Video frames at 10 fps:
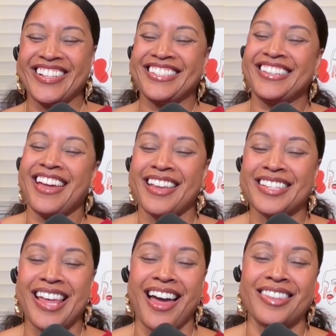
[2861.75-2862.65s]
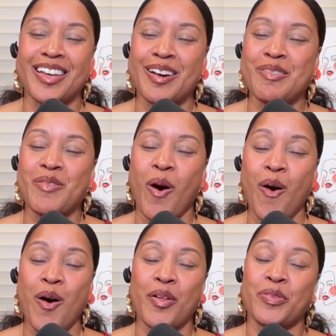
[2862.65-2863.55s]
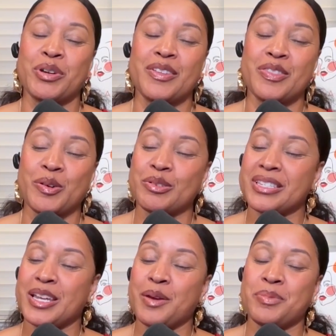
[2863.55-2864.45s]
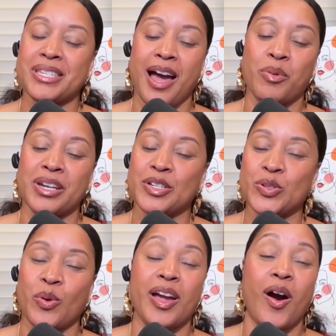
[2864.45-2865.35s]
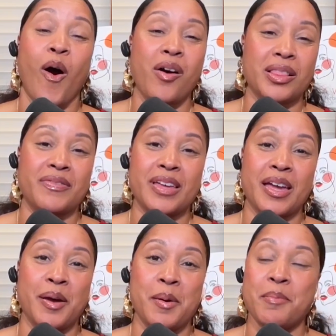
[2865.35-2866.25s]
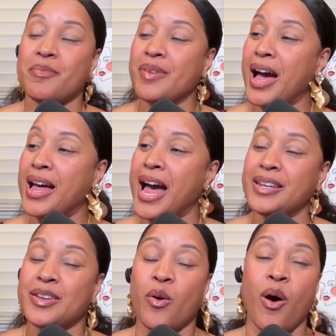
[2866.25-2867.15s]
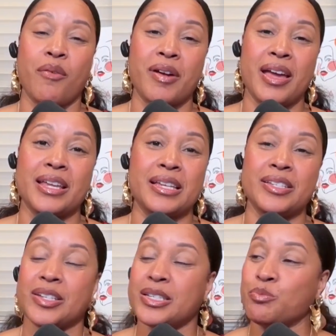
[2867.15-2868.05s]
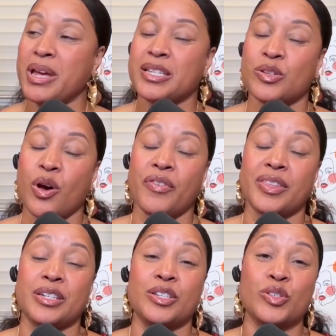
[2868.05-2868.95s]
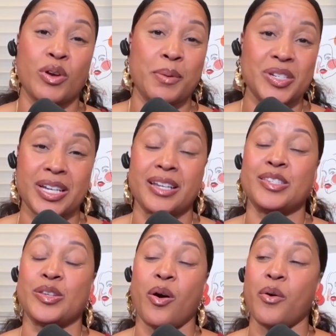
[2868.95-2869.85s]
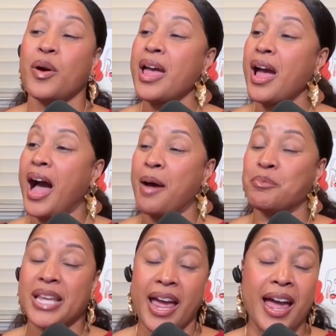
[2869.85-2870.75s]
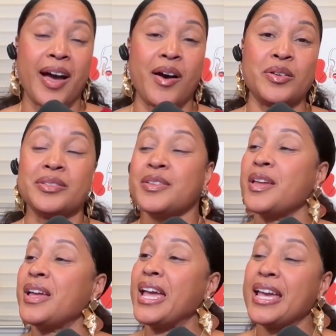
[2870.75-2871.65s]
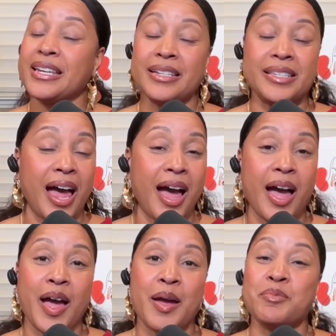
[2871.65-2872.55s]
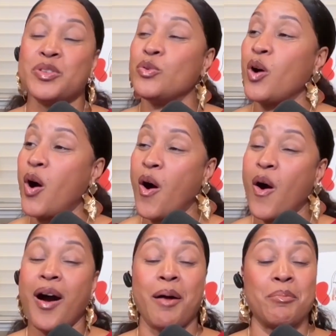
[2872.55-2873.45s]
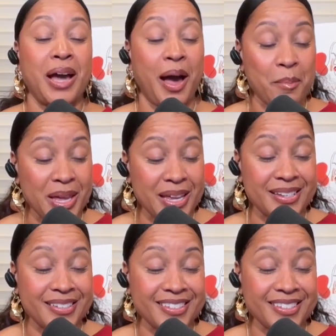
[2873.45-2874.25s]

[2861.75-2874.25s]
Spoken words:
Yes, I love all three of those dips. I would enjoy all of them. I know already just based off of the description. So I'm down. Anytime you call, I'm coming.